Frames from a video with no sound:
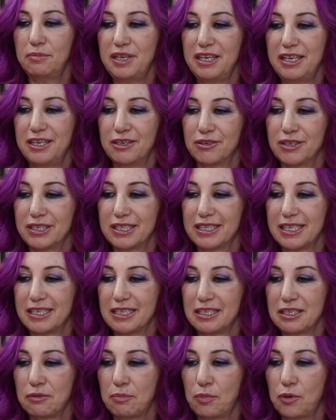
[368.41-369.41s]
me
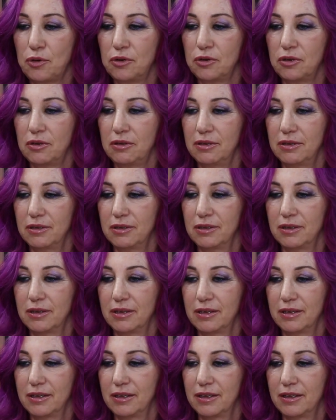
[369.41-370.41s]
irresistible.
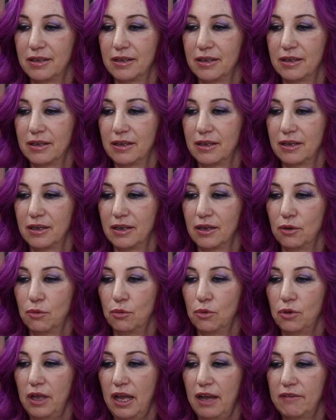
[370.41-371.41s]

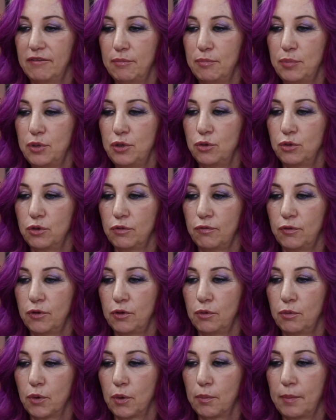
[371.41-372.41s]
We'll have a
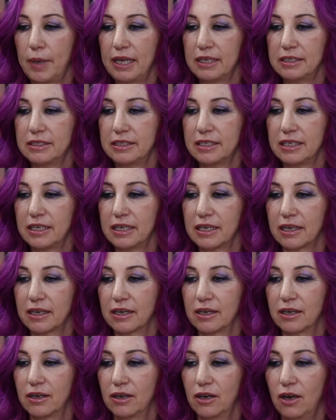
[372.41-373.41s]
beautiful,
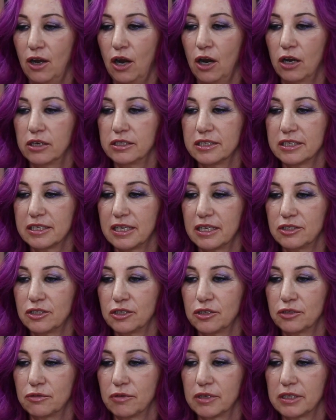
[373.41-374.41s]
romantic,
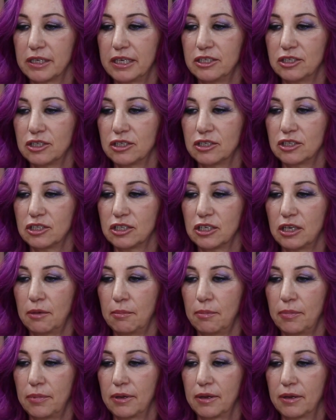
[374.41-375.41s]
heart-centered
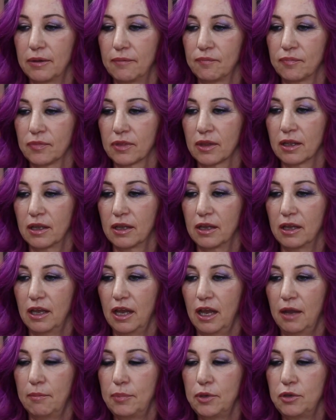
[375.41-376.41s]
relationship,
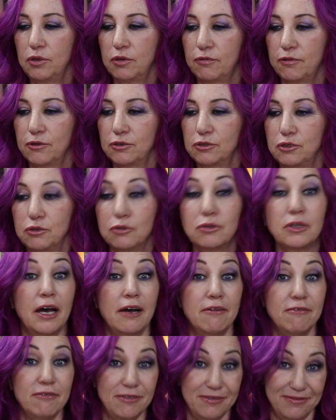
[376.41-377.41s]
a beautiful new
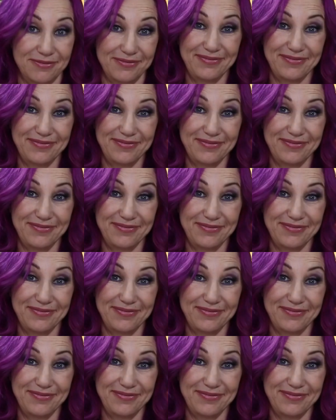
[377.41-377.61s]
love.